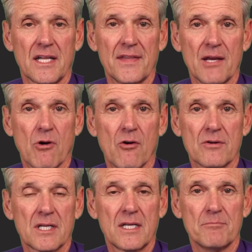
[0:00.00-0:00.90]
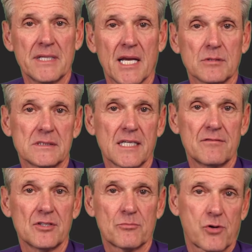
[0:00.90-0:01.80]
they won't be able to
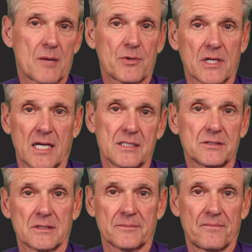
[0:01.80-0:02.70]
give you the proper contour.